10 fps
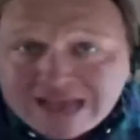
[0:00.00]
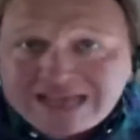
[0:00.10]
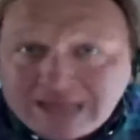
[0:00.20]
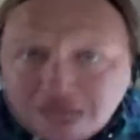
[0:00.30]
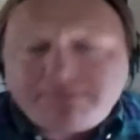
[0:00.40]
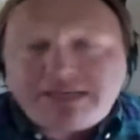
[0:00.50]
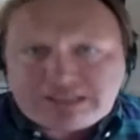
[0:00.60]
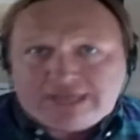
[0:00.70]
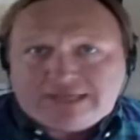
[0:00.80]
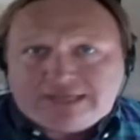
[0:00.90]
making
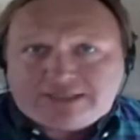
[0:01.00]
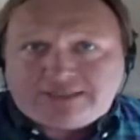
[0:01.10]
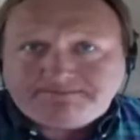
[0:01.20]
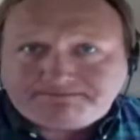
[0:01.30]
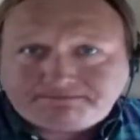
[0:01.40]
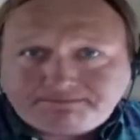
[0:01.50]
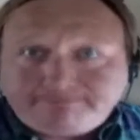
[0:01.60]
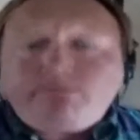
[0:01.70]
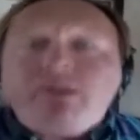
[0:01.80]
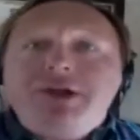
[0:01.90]
enemies list.
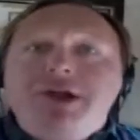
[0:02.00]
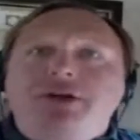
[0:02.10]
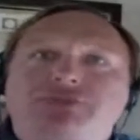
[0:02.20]
And you